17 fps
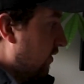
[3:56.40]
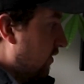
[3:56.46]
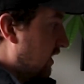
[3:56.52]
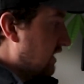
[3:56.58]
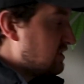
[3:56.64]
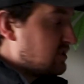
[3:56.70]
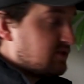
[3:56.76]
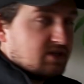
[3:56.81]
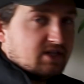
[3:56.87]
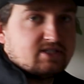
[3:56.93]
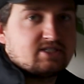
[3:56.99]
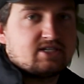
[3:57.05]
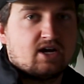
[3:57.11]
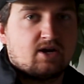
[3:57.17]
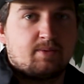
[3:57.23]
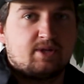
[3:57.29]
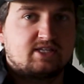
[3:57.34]
Let's, let's
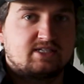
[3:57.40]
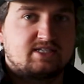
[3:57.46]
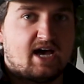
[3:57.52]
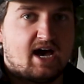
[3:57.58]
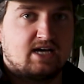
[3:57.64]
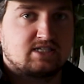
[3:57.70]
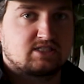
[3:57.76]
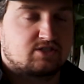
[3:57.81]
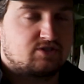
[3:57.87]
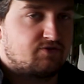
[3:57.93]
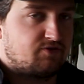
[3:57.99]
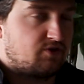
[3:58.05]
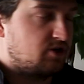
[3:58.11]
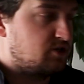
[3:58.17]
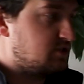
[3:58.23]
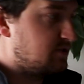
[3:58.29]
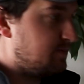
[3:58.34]
talk about the tasks
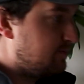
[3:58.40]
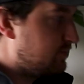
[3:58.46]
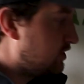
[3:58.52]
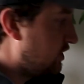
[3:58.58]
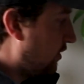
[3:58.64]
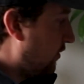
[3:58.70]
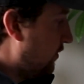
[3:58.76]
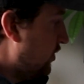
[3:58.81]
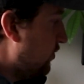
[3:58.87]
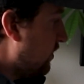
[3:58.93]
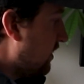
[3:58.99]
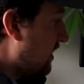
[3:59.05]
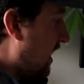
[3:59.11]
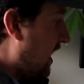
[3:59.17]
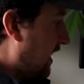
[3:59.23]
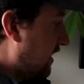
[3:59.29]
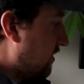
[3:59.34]
first. So you
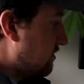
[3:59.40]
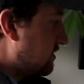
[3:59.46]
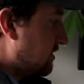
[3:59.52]
can hire